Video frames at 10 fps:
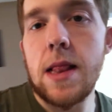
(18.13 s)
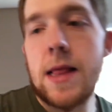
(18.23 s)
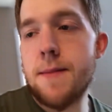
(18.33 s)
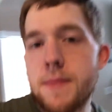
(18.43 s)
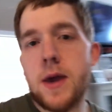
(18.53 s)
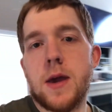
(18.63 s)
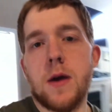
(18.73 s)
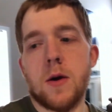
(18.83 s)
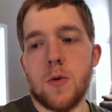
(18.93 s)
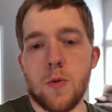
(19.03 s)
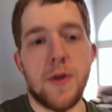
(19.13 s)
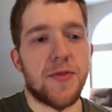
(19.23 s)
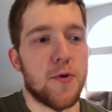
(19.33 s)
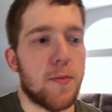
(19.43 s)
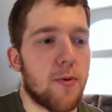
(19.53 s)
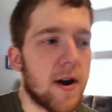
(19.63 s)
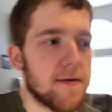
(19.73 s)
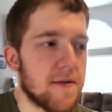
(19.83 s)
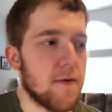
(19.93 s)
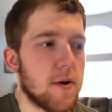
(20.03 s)
Let me run through
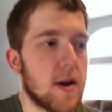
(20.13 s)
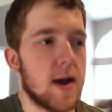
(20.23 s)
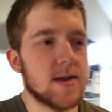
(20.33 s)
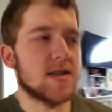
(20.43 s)
breakfast for you guys.